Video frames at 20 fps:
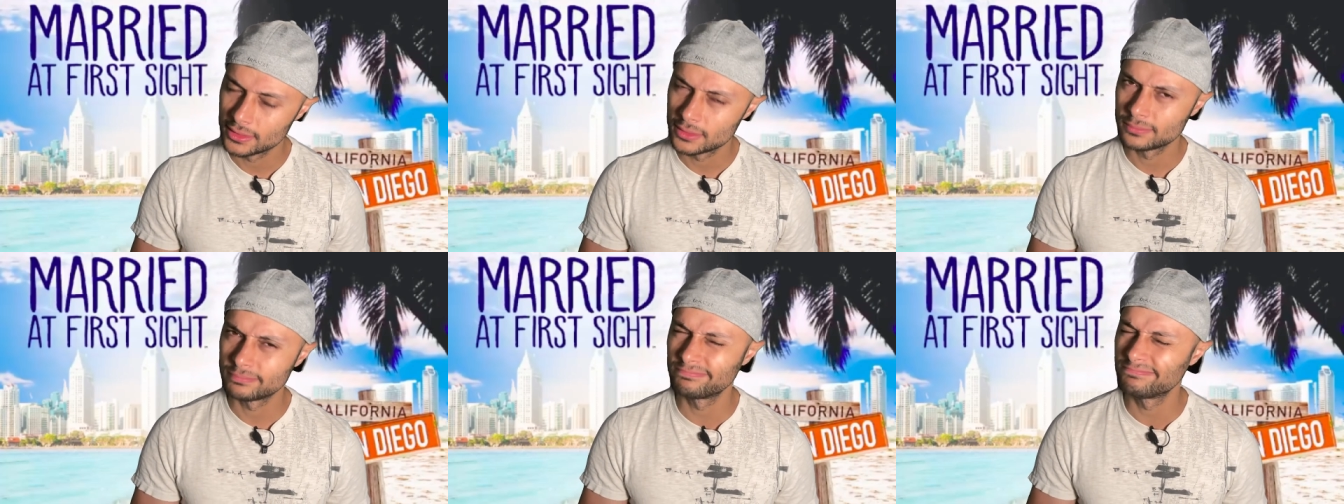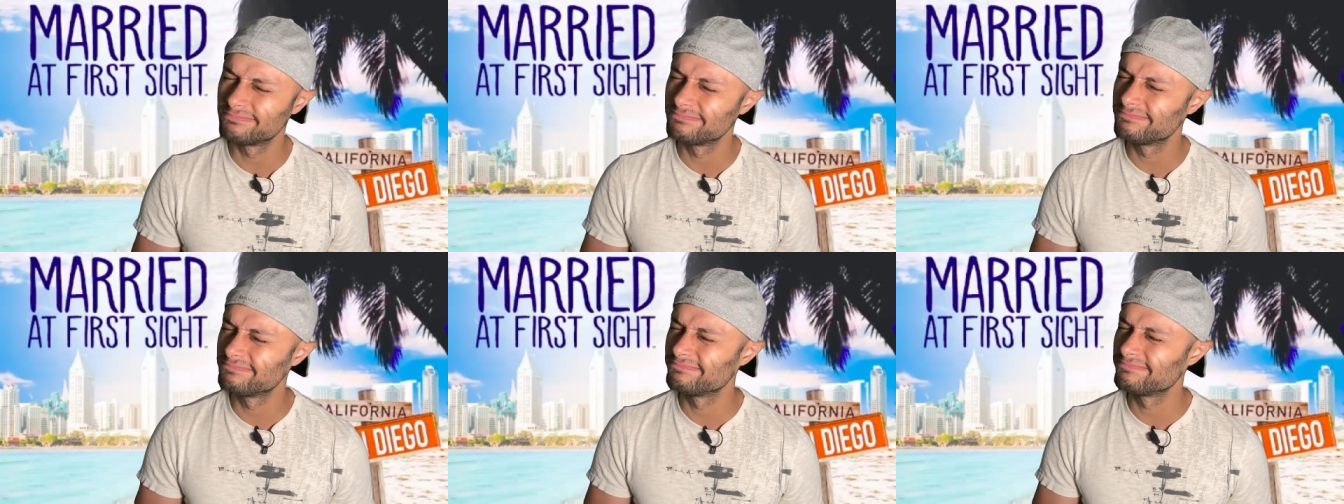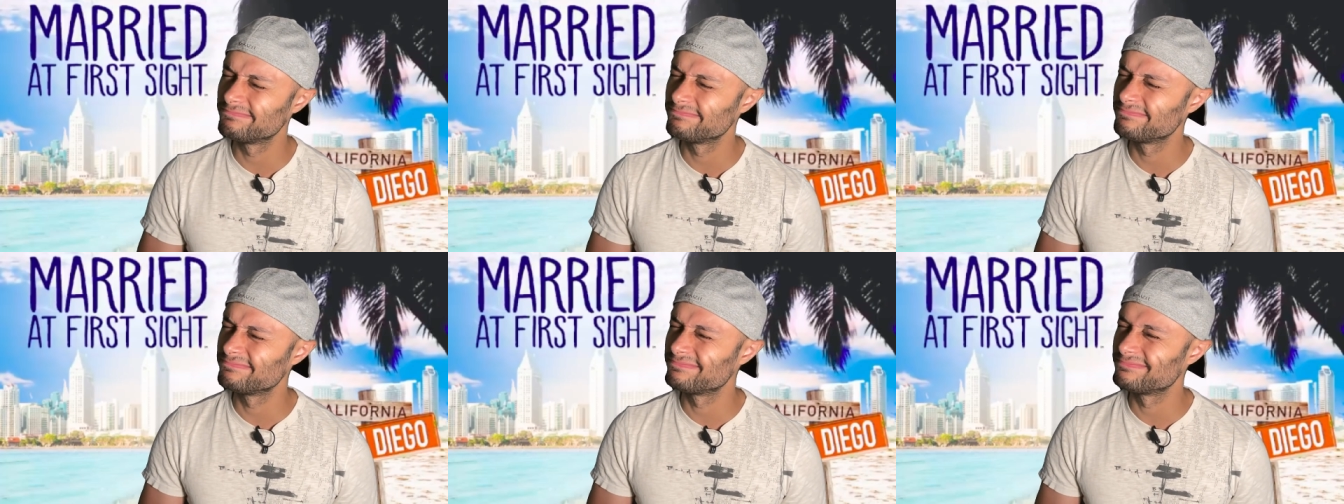
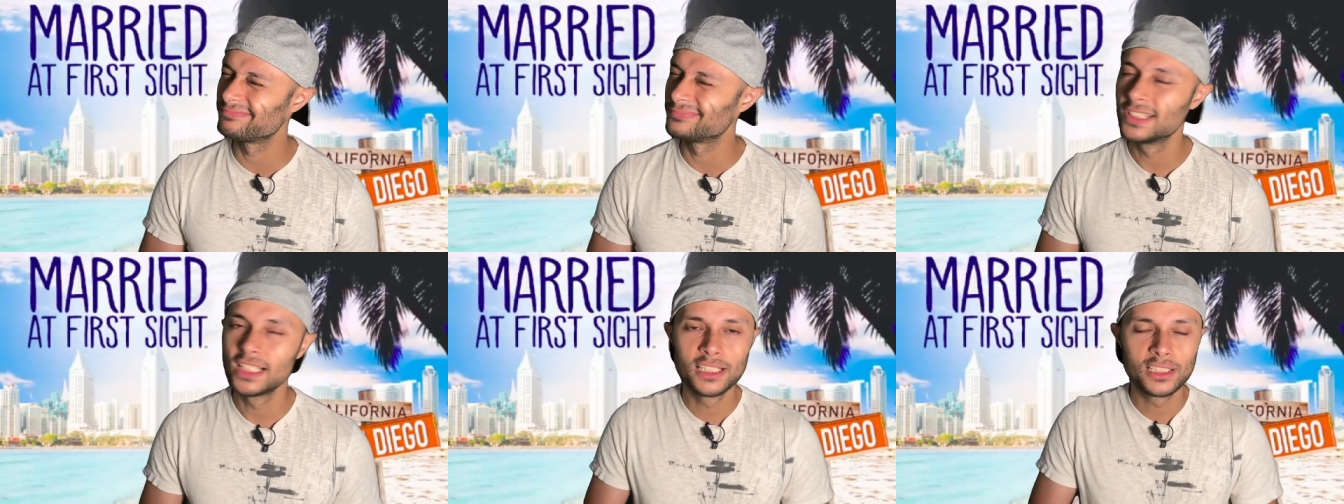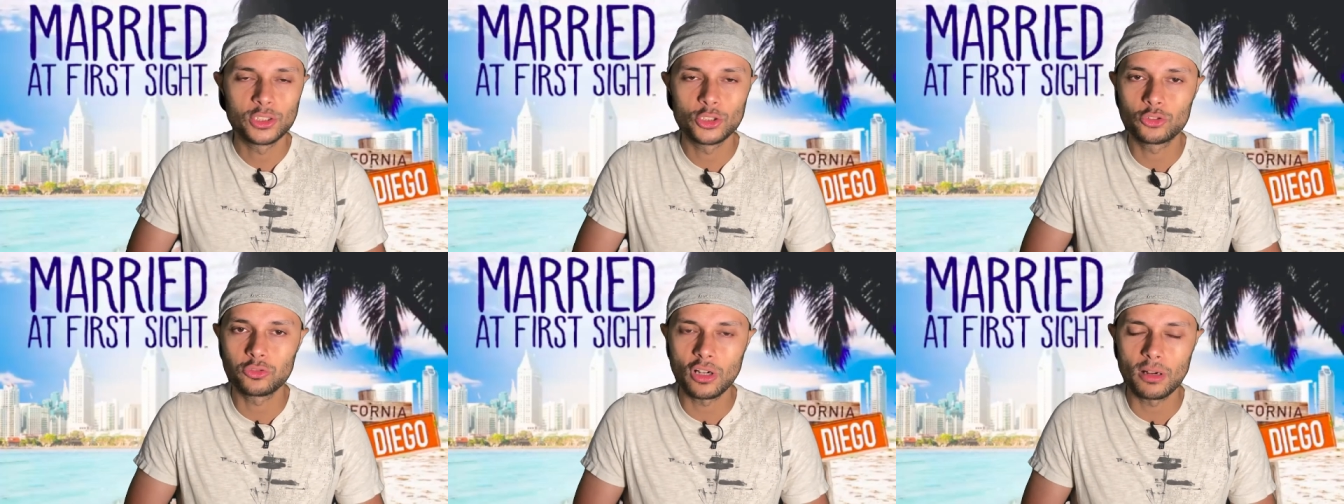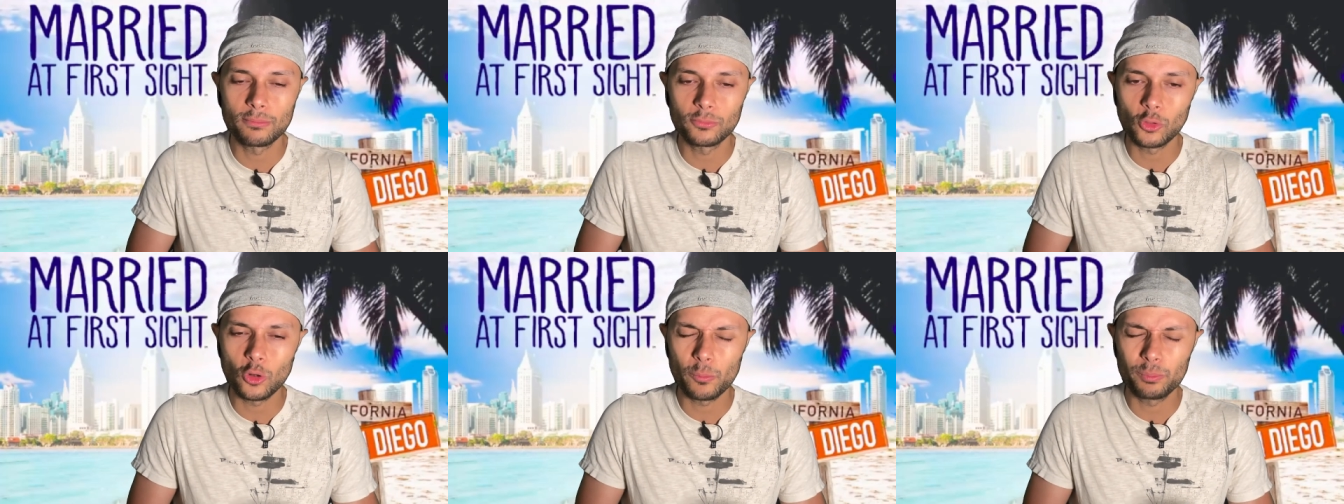Drum
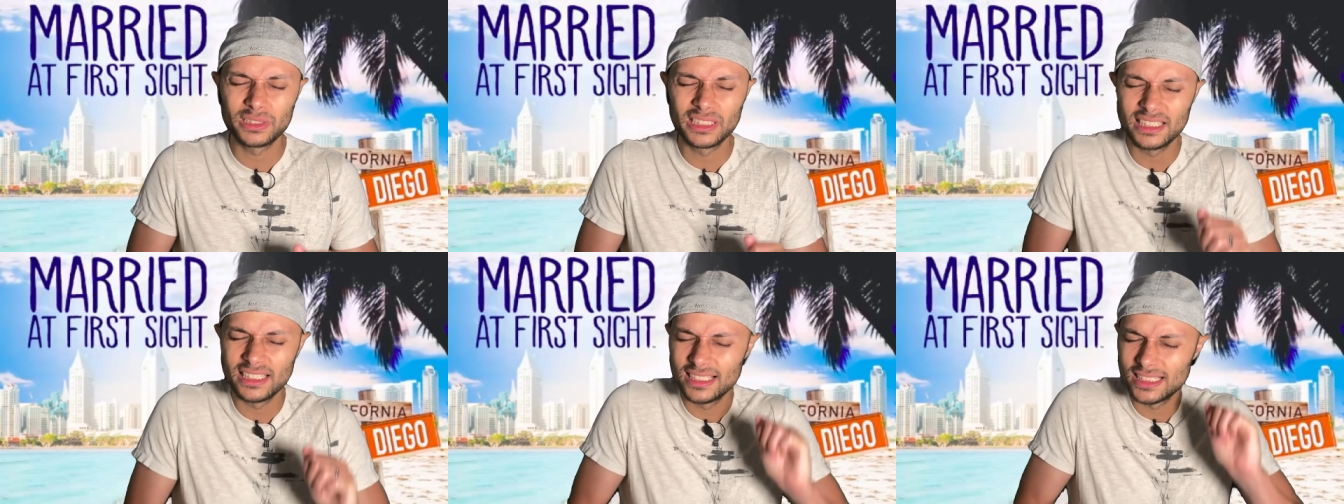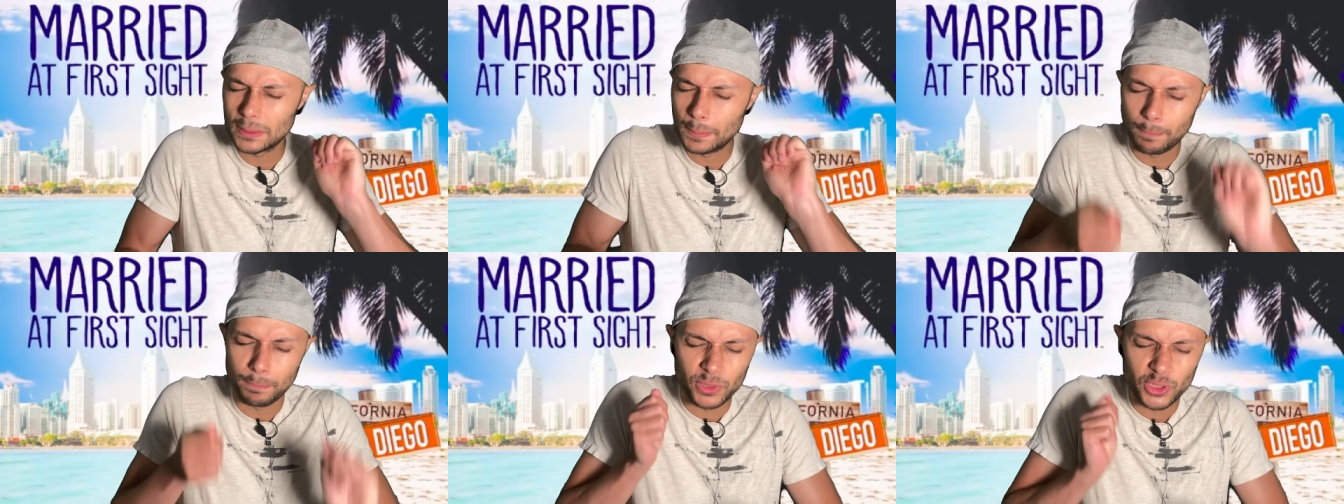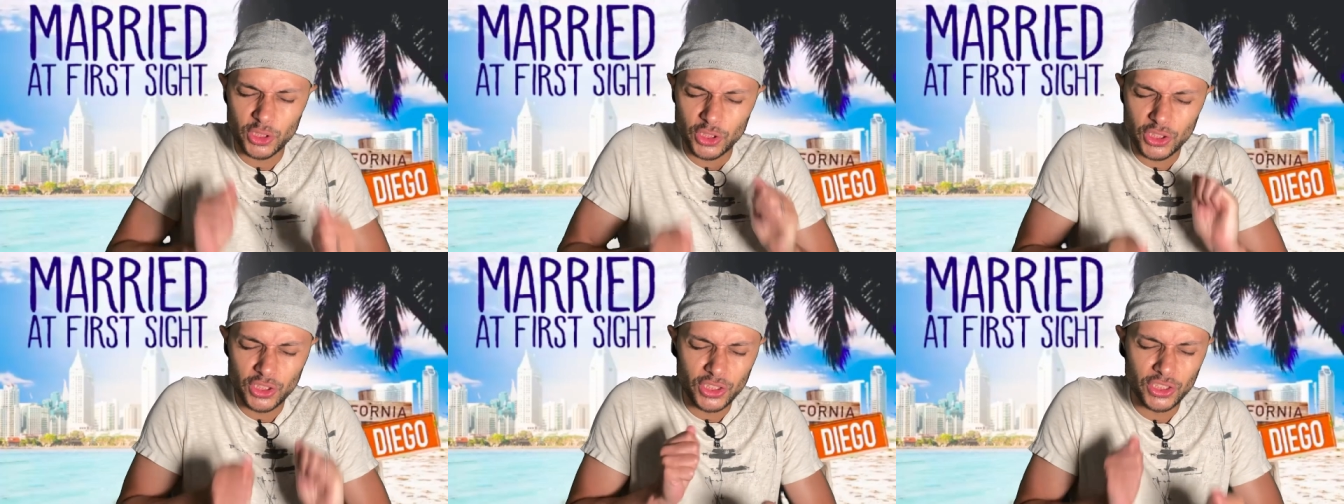roll, please.
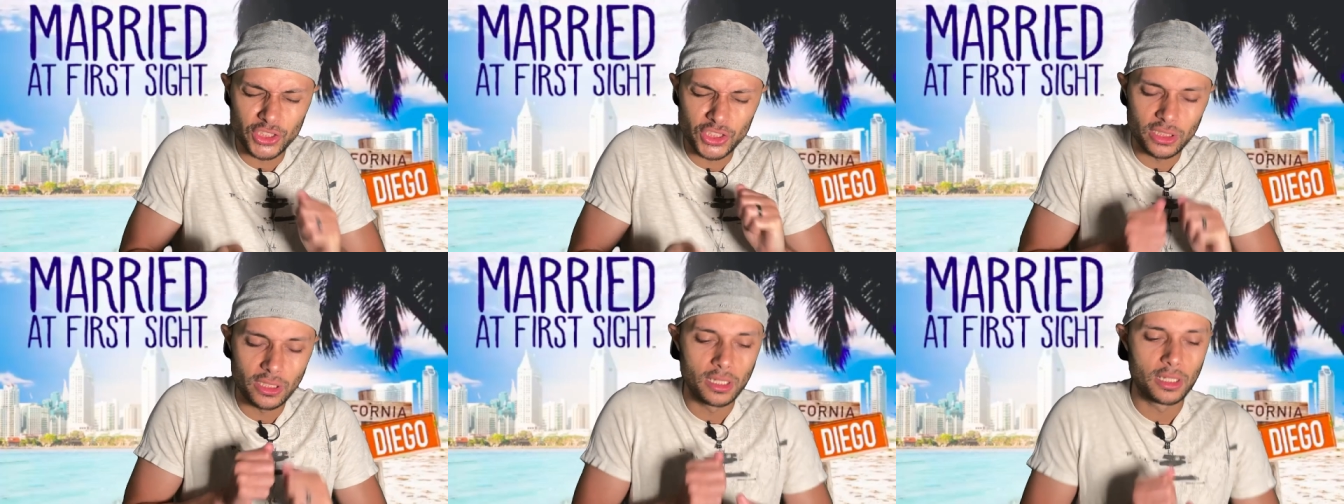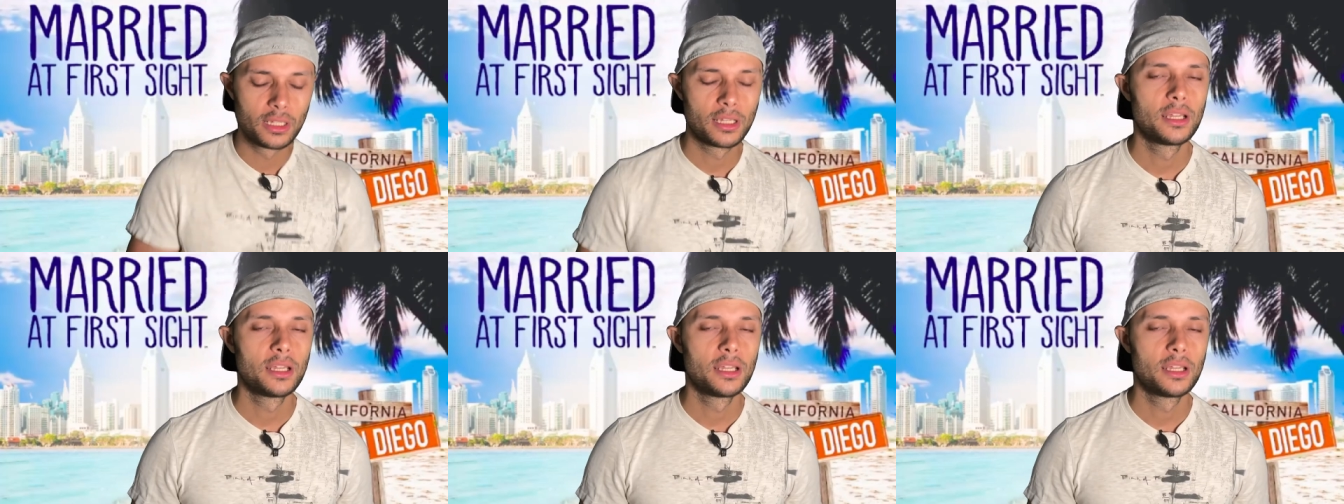Brrr.